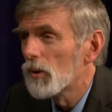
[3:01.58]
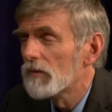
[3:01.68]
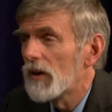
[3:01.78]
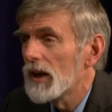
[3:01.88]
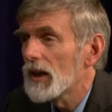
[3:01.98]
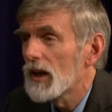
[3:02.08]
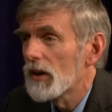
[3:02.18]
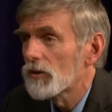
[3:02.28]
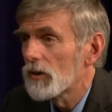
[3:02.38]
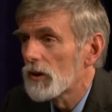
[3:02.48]
are fighting
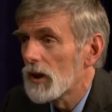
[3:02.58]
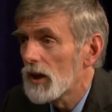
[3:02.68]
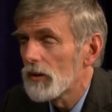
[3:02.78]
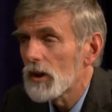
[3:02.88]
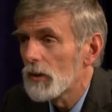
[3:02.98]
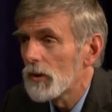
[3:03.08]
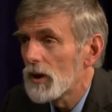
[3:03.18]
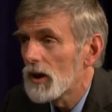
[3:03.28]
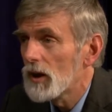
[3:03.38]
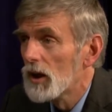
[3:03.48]
cancer in the
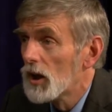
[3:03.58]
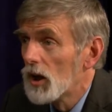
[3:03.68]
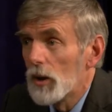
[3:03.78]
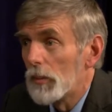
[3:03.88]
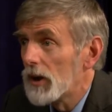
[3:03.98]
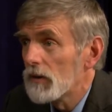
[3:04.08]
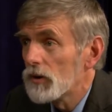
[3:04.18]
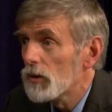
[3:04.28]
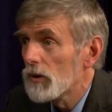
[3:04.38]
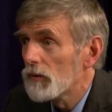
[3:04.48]
community. But if
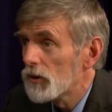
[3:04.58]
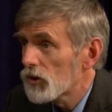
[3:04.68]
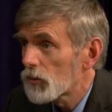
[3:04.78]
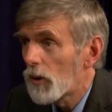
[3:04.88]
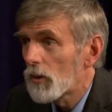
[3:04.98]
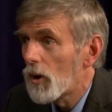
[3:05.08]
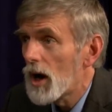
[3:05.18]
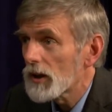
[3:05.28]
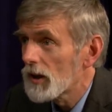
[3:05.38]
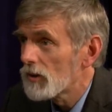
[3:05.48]
you if you just want to
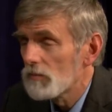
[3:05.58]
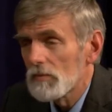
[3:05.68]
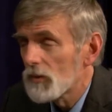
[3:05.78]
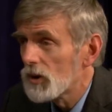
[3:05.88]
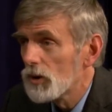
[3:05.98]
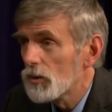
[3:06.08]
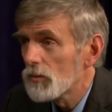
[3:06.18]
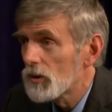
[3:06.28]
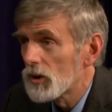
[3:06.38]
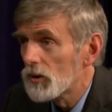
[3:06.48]
walk and you
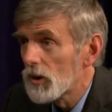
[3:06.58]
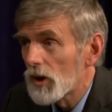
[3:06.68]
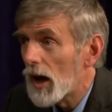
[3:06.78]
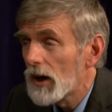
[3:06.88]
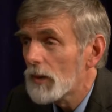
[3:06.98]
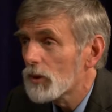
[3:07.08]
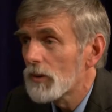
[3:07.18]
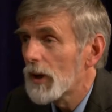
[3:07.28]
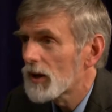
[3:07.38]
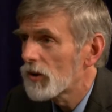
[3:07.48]
aren't able to
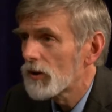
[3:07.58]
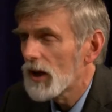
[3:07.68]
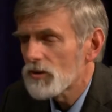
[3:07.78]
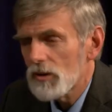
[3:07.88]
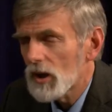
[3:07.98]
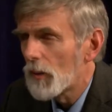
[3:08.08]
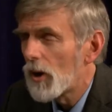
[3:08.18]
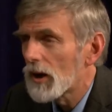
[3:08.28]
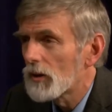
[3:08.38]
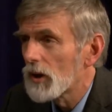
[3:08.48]
make a donation, come
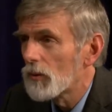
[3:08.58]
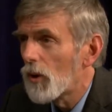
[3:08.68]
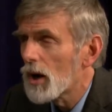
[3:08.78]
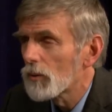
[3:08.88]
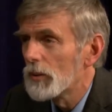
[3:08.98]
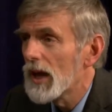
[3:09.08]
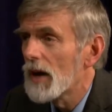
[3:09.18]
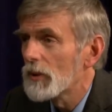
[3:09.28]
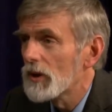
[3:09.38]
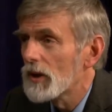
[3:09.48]
on out and walk. We'll be
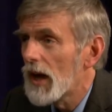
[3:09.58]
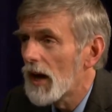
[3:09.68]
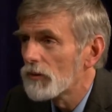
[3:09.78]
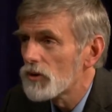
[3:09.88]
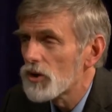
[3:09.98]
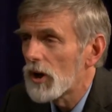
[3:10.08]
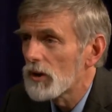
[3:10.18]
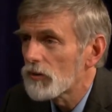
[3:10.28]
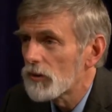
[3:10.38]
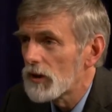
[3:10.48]
happy to have you join
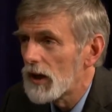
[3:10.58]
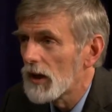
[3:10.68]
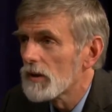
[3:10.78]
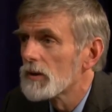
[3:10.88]
us for the day.